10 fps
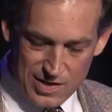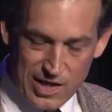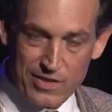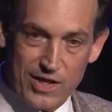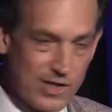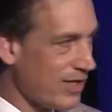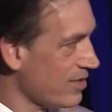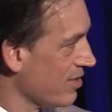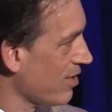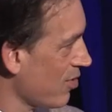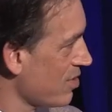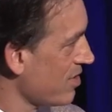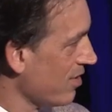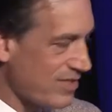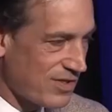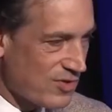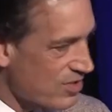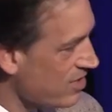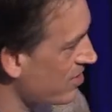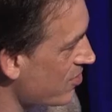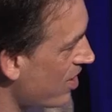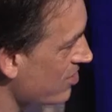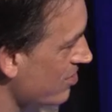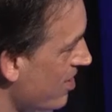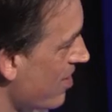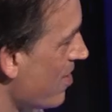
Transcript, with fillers: and then into crystals and crystal structures.